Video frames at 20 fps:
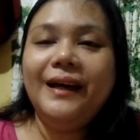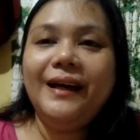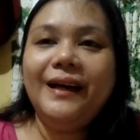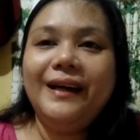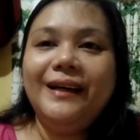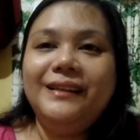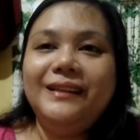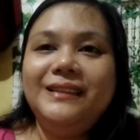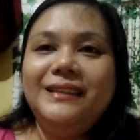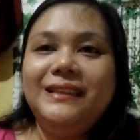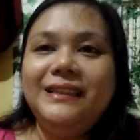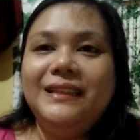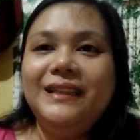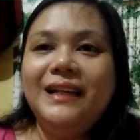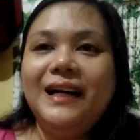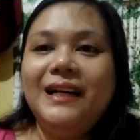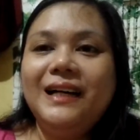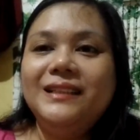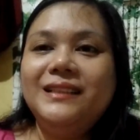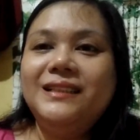And she
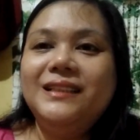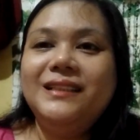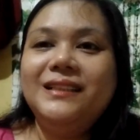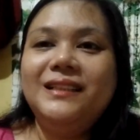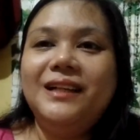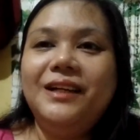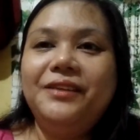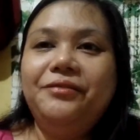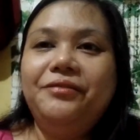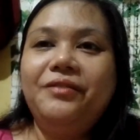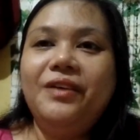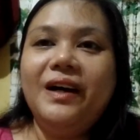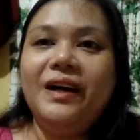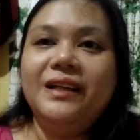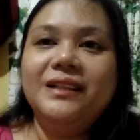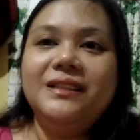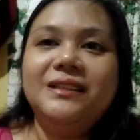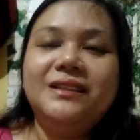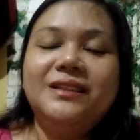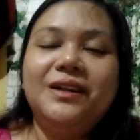has this
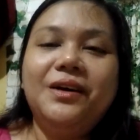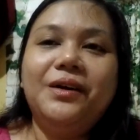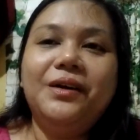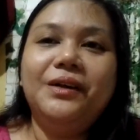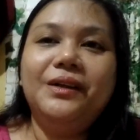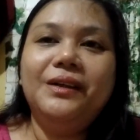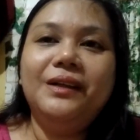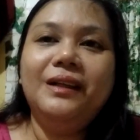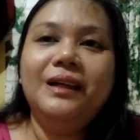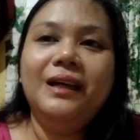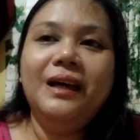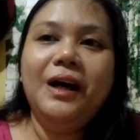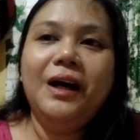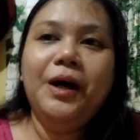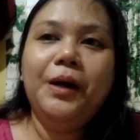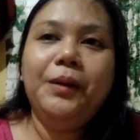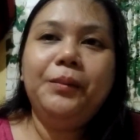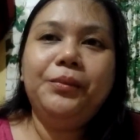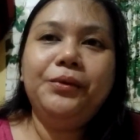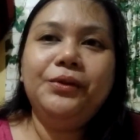advice on
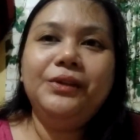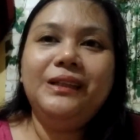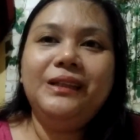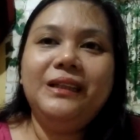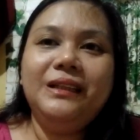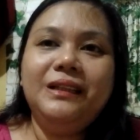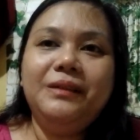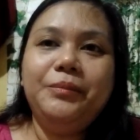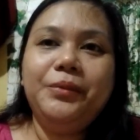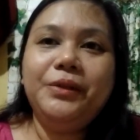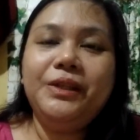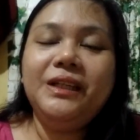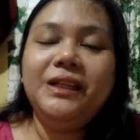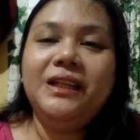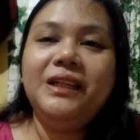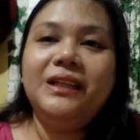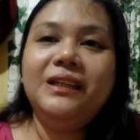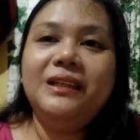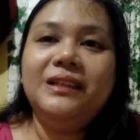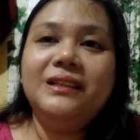putting
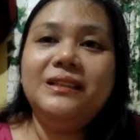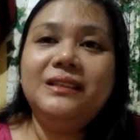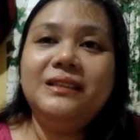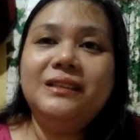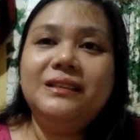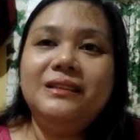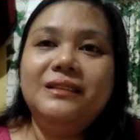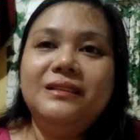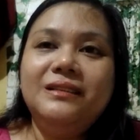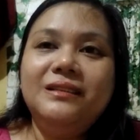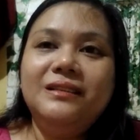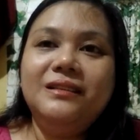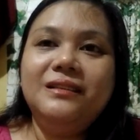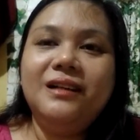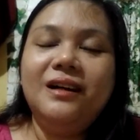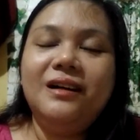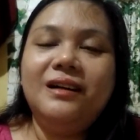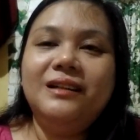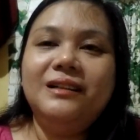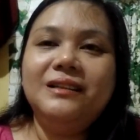it in
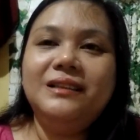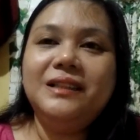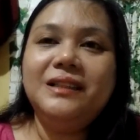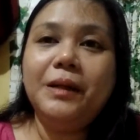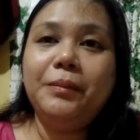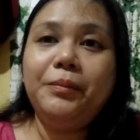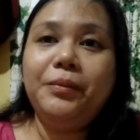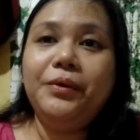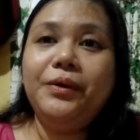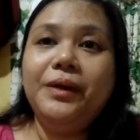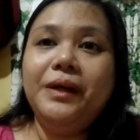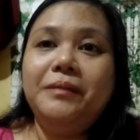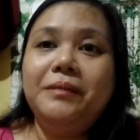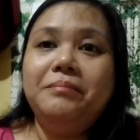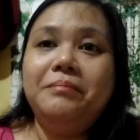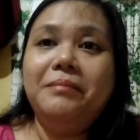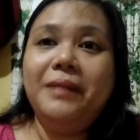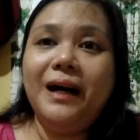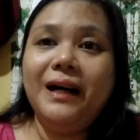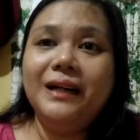
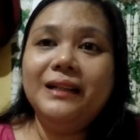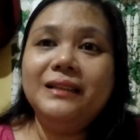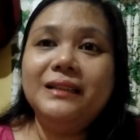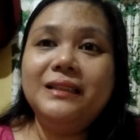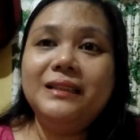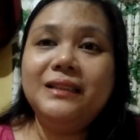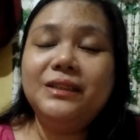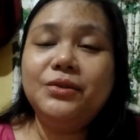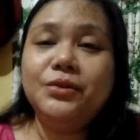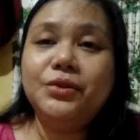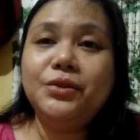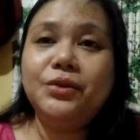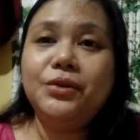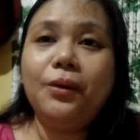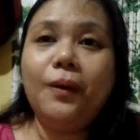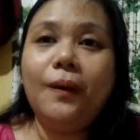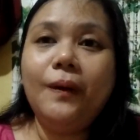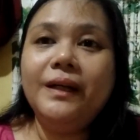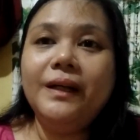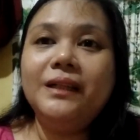separate bags to
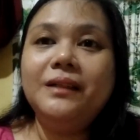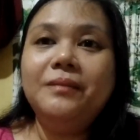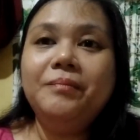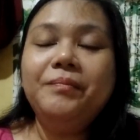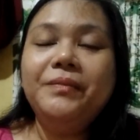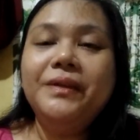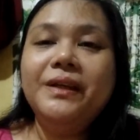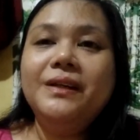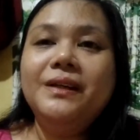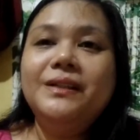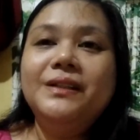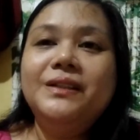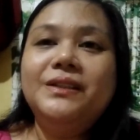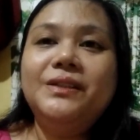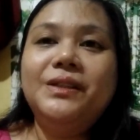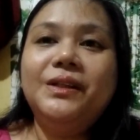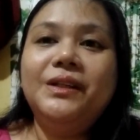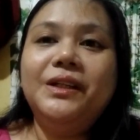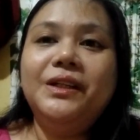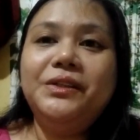store it
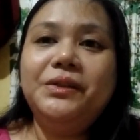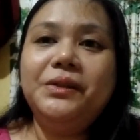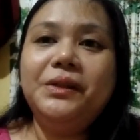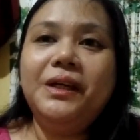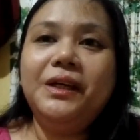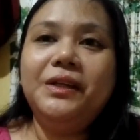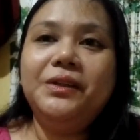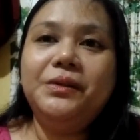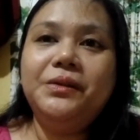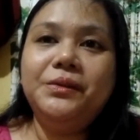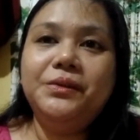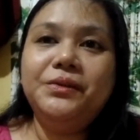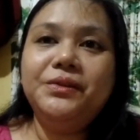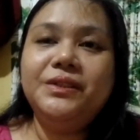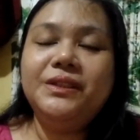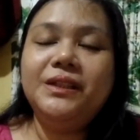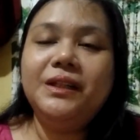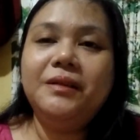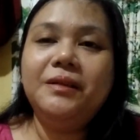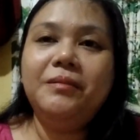so that you can
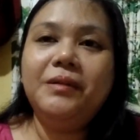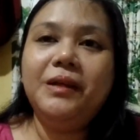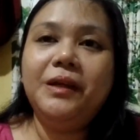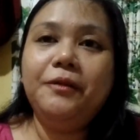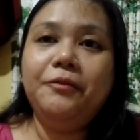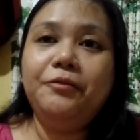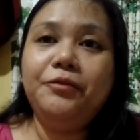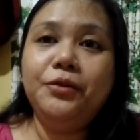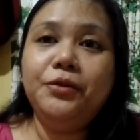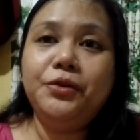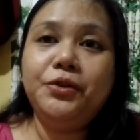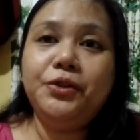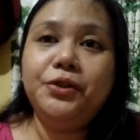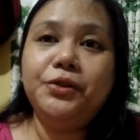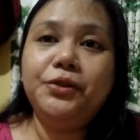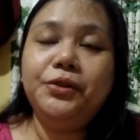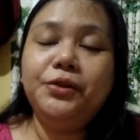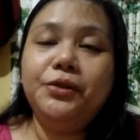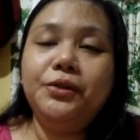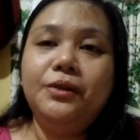use it in
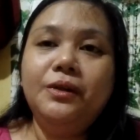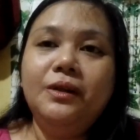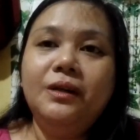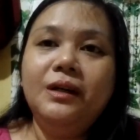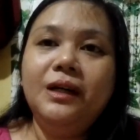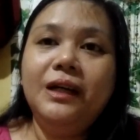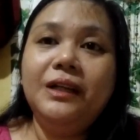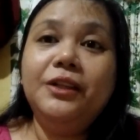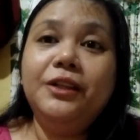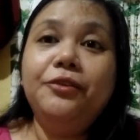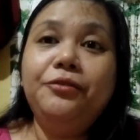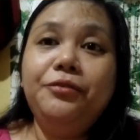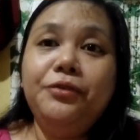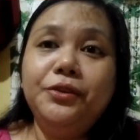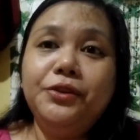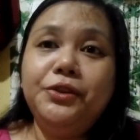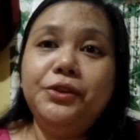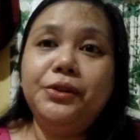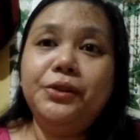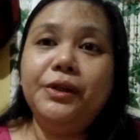the
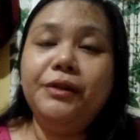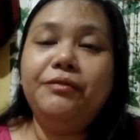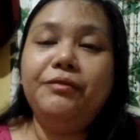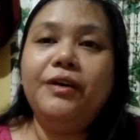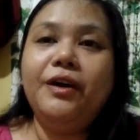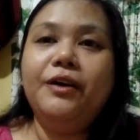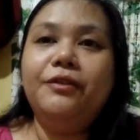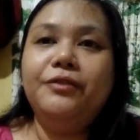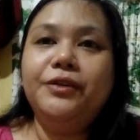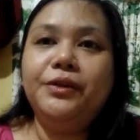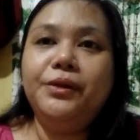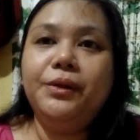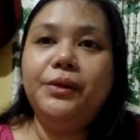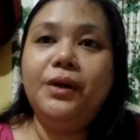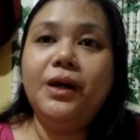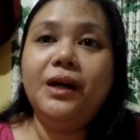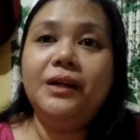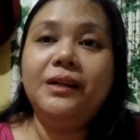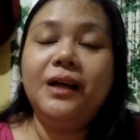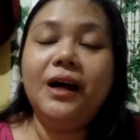future if ever you
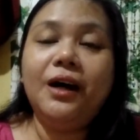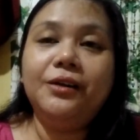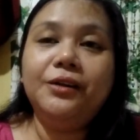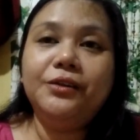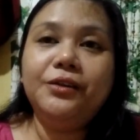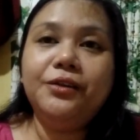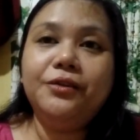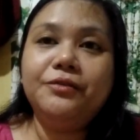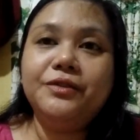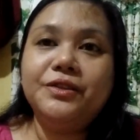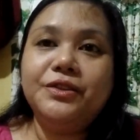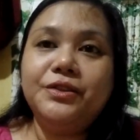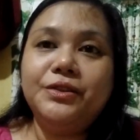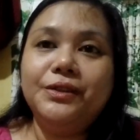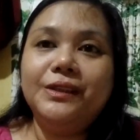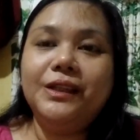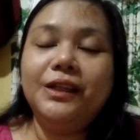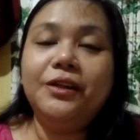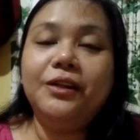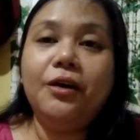run out of a
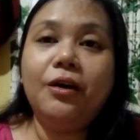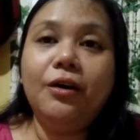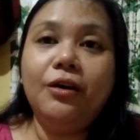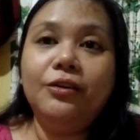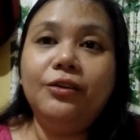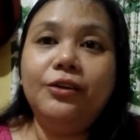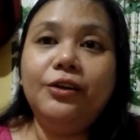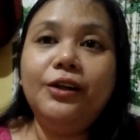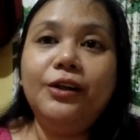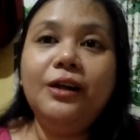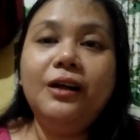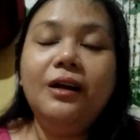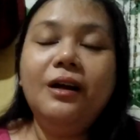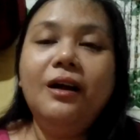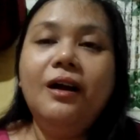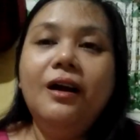certain color.